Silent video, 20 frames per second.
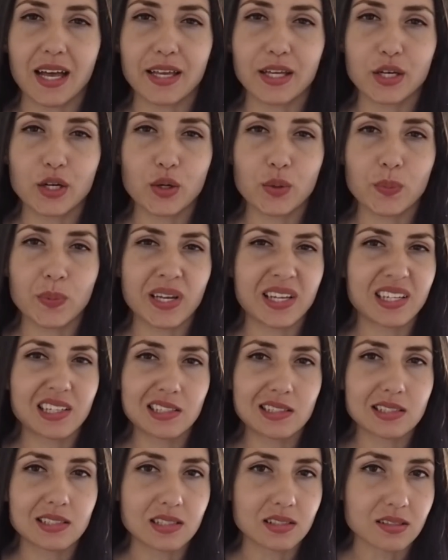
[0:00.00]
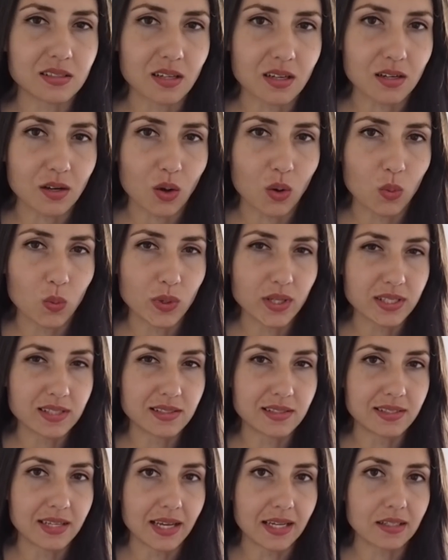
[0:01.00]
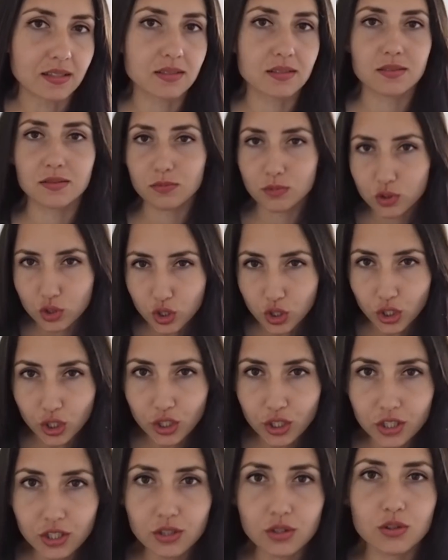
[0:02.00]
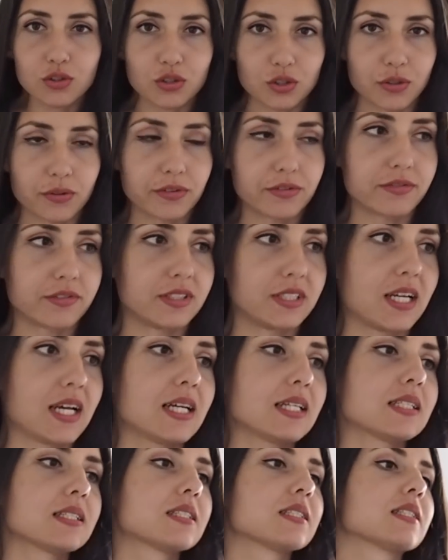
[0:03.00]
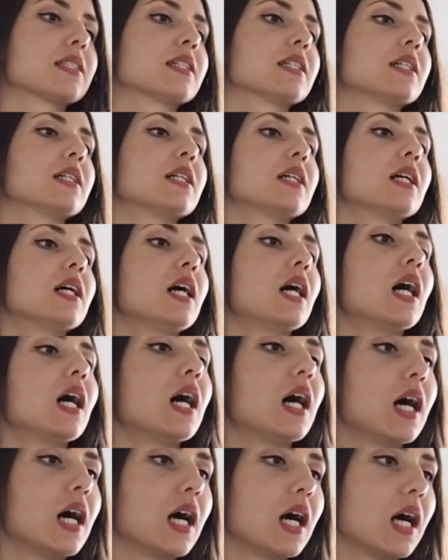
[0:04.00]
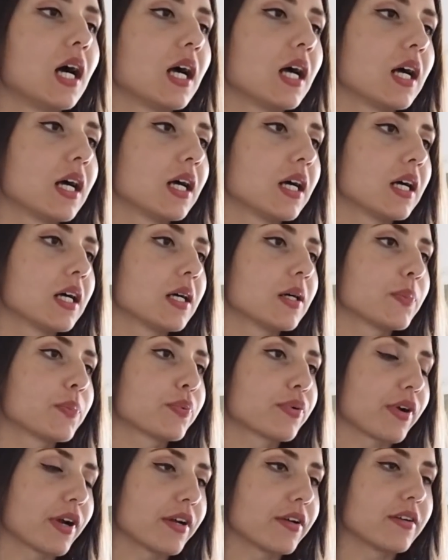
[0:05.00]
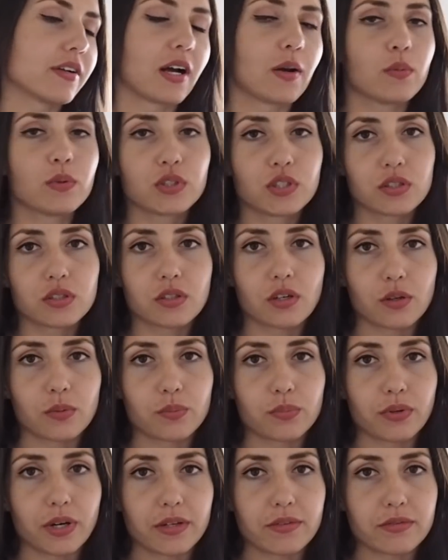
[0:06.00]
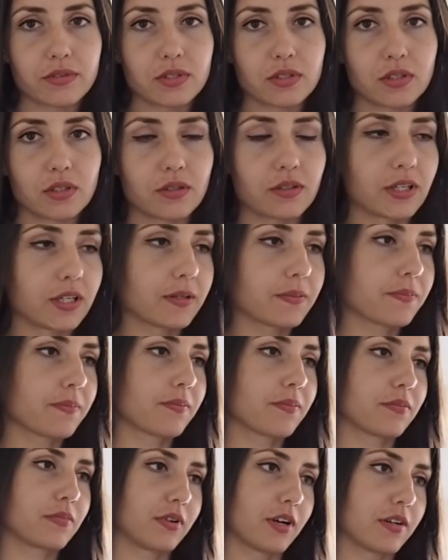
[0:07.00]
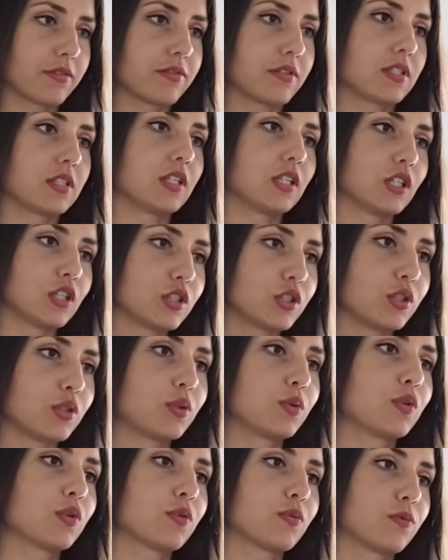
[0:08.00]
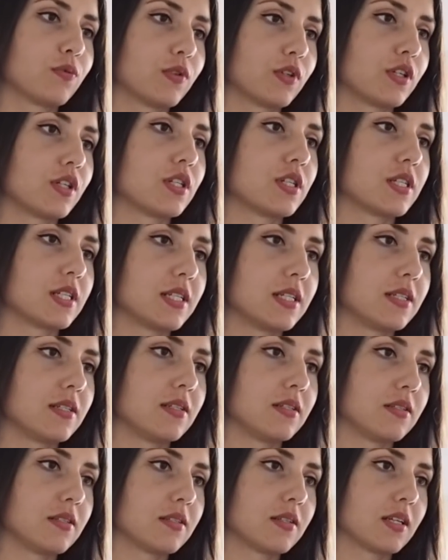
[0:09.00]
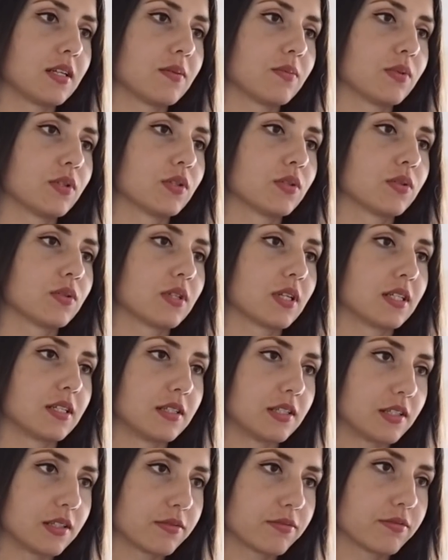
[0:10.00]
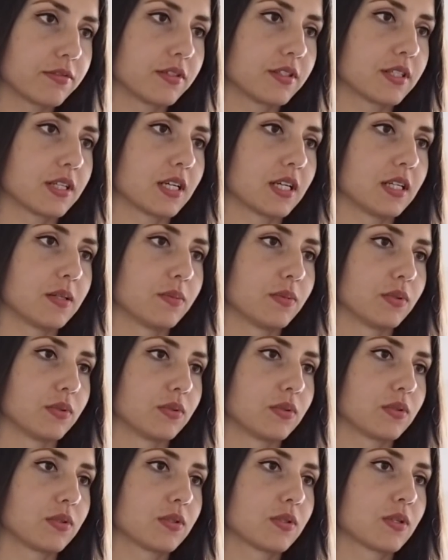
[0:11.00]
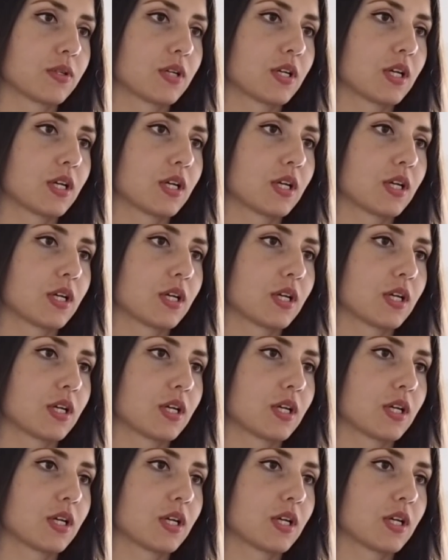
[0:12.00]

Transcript: You know, my English is not always that good, sorry for that. I would just call it privacy, okay? Privacy issues for the disabled and different abled.